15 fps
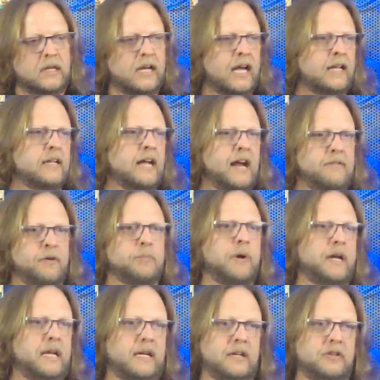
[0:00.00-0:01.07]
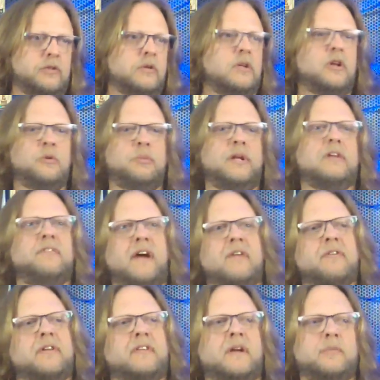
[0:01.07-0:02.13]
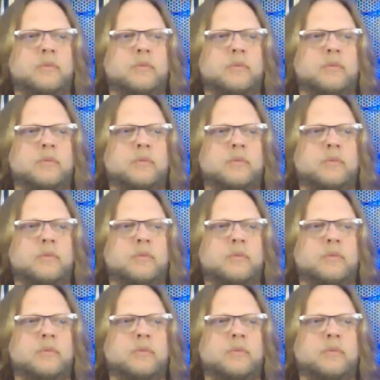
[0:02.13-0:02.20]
and everybody can do a little bit of everything.